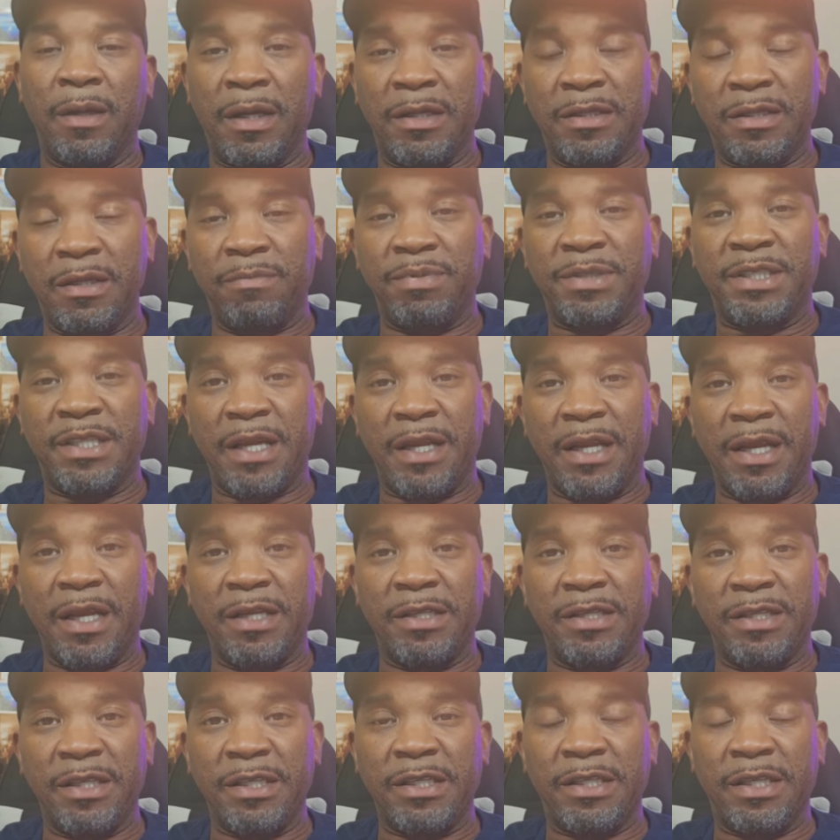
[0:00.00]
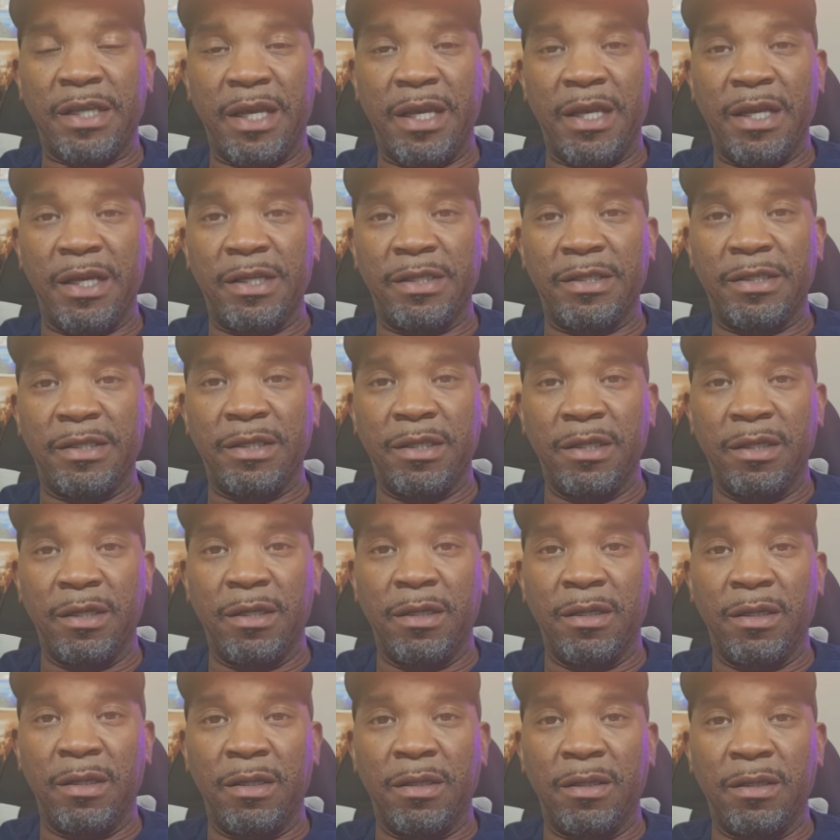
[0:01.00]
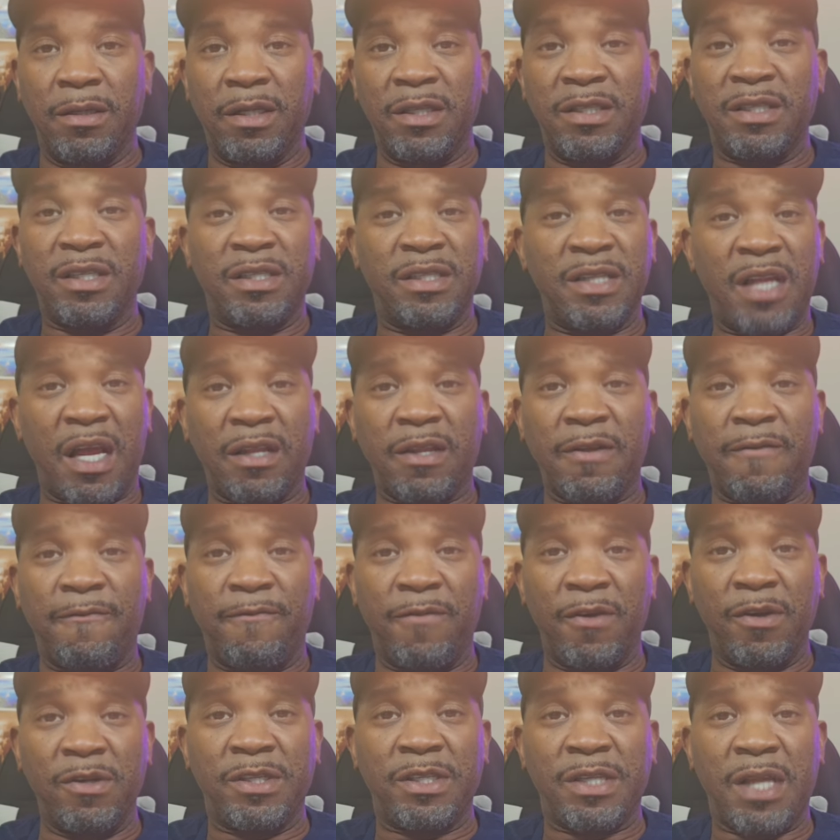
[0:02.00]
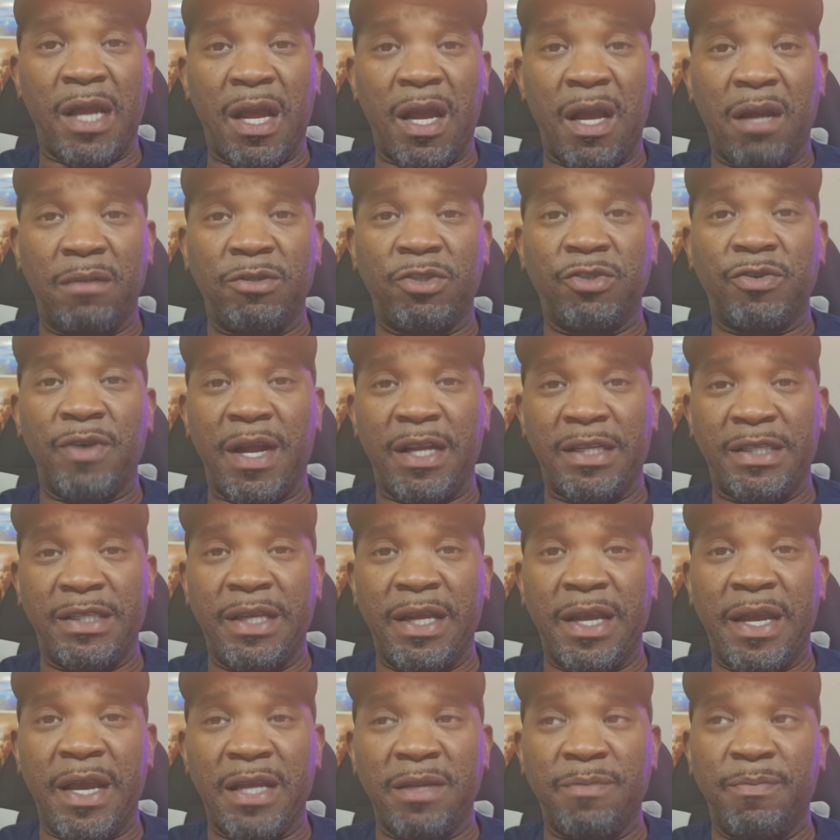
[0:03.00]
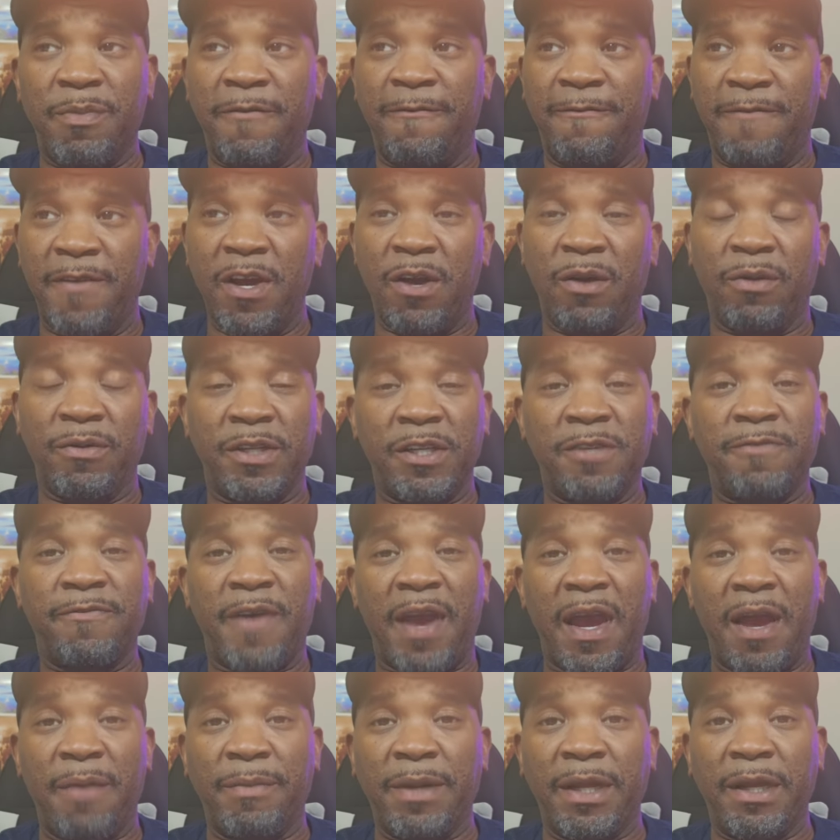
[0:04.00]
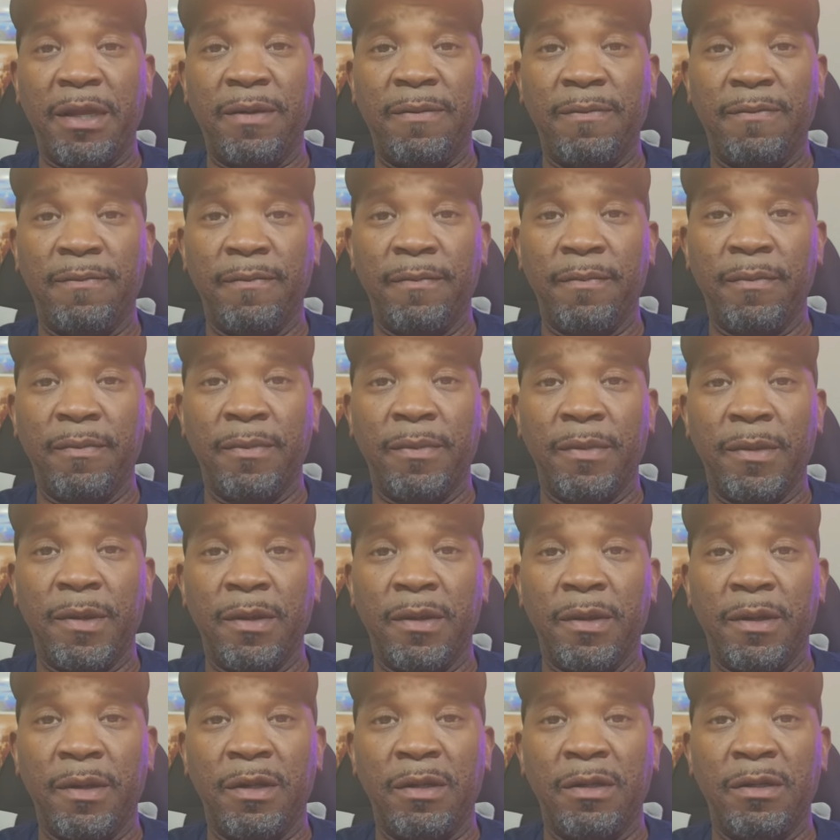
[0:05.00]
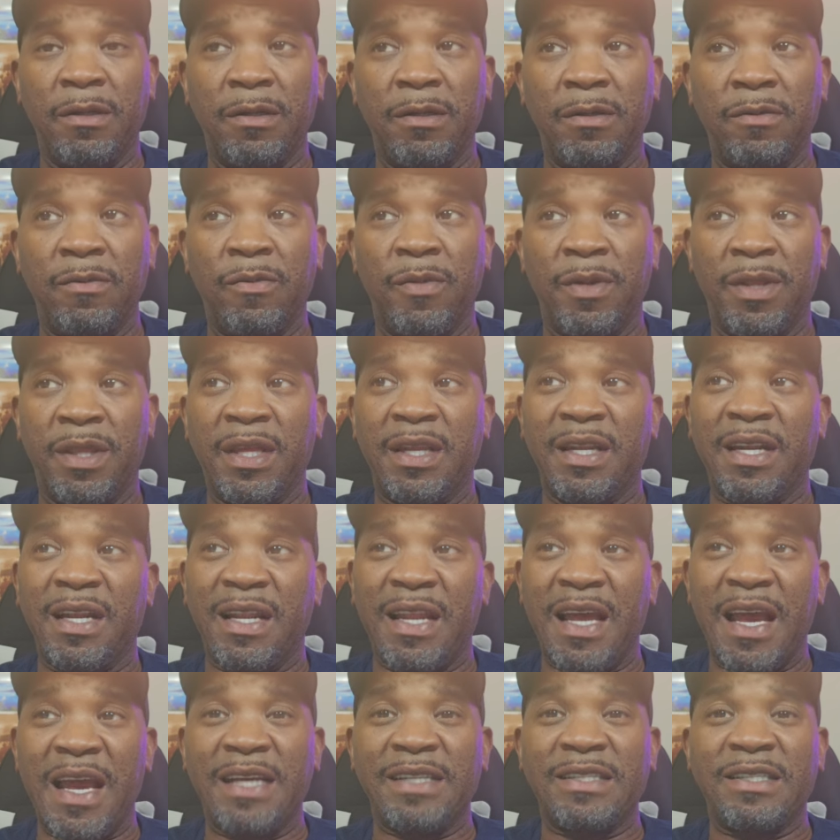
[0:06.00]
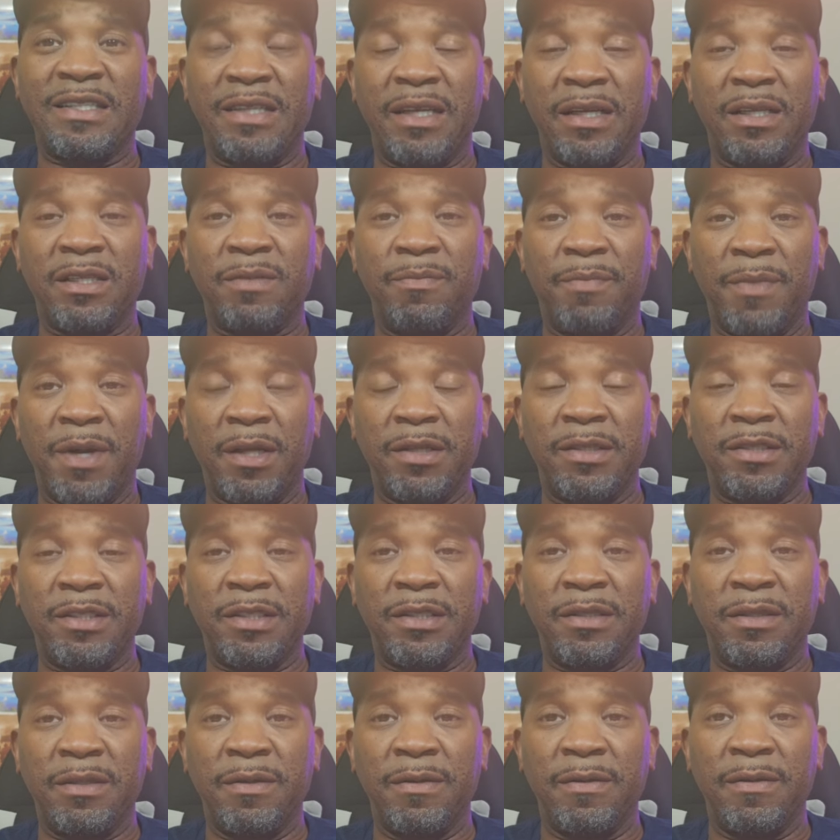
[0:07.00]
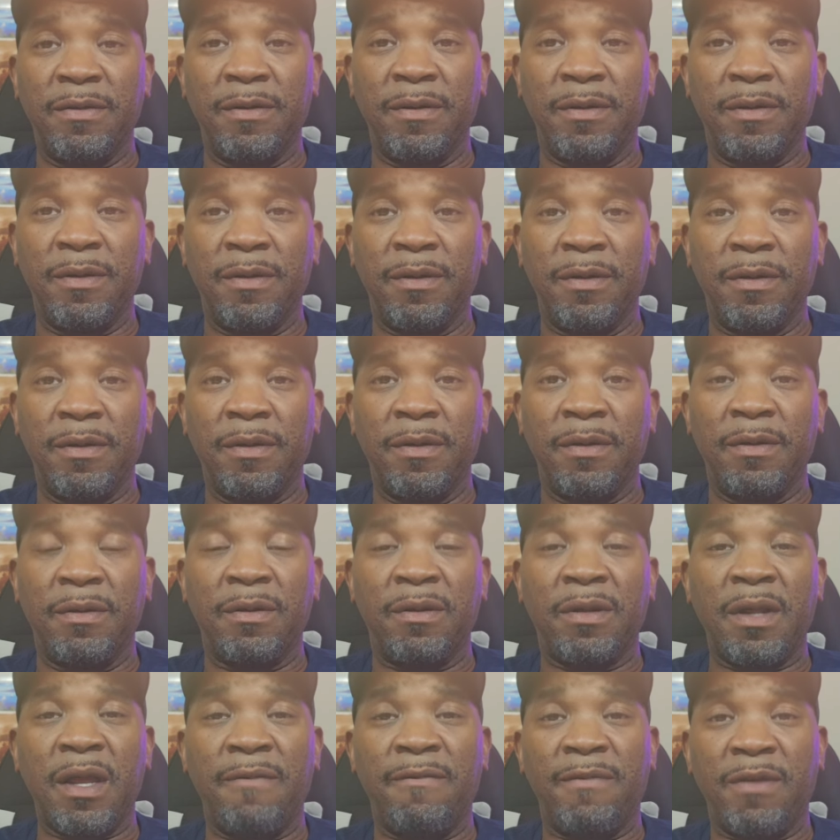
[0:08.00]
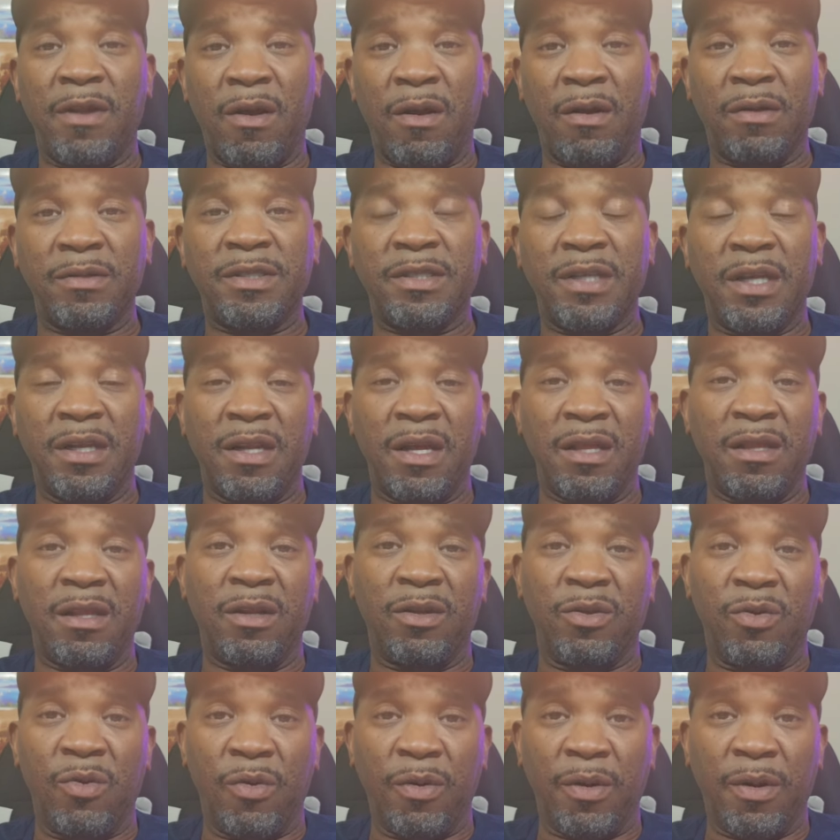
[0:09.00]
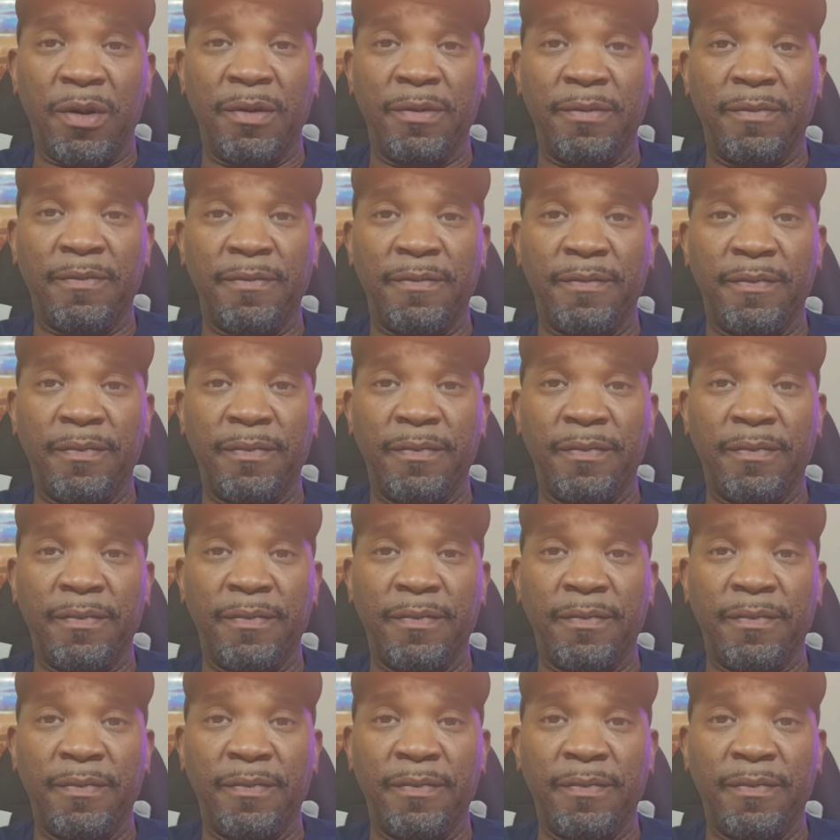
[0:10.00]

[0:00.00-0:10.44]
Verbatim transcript: as upsetting as this is, this is not the first time tragedy has befell this family. Within the last six months, they've lost another daughter.